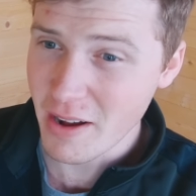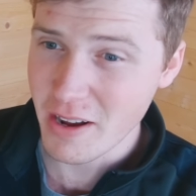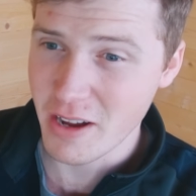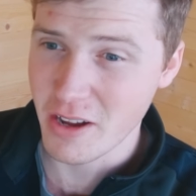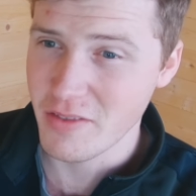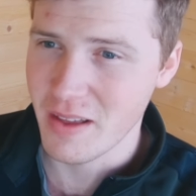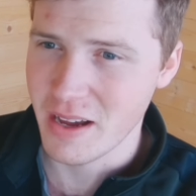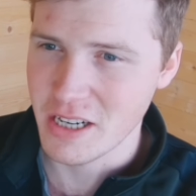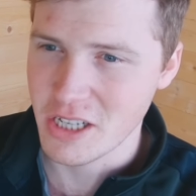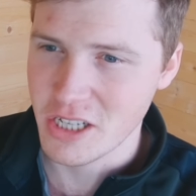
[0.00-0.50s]
a
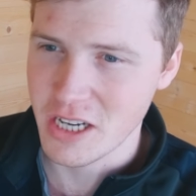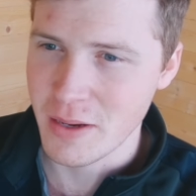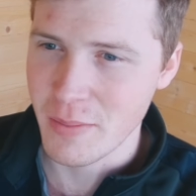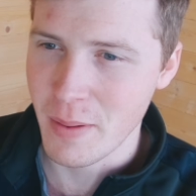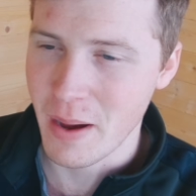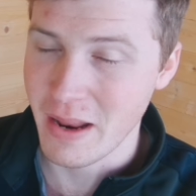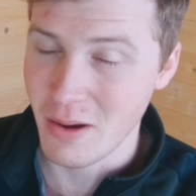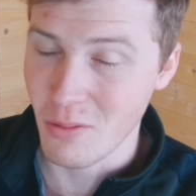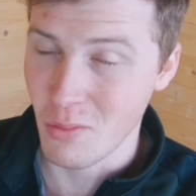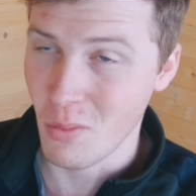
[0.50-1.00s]
gun that cheap
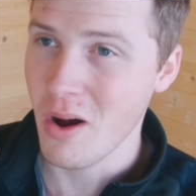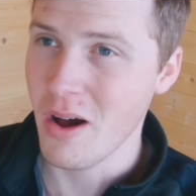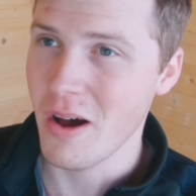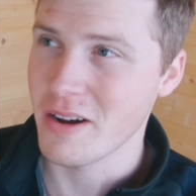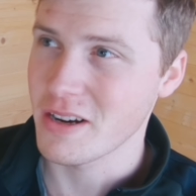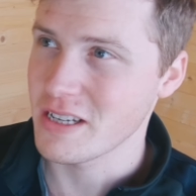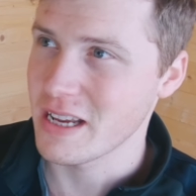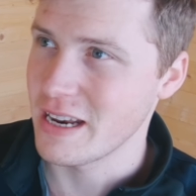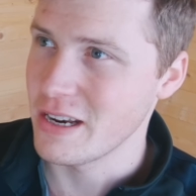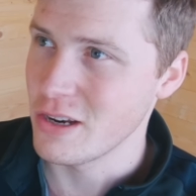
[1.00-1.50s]
and it
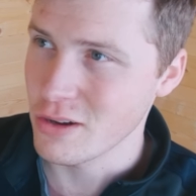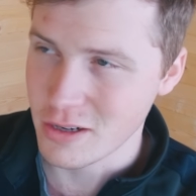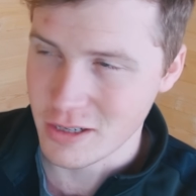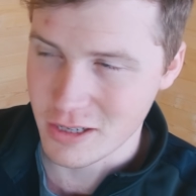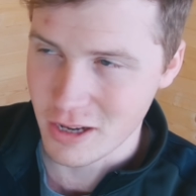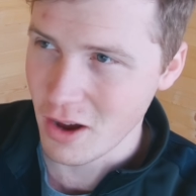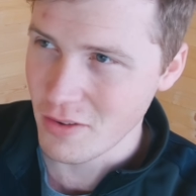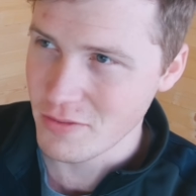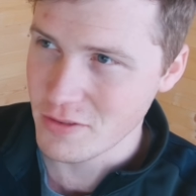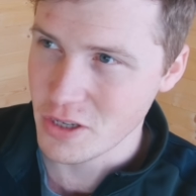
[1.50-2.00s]
works and looks
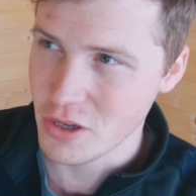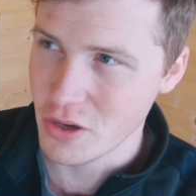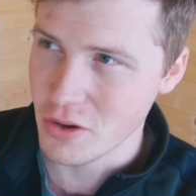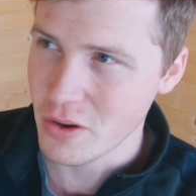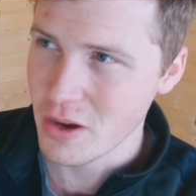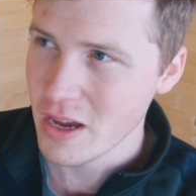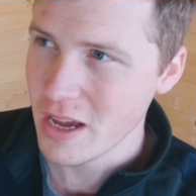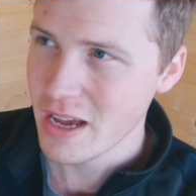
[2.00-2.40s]
after you,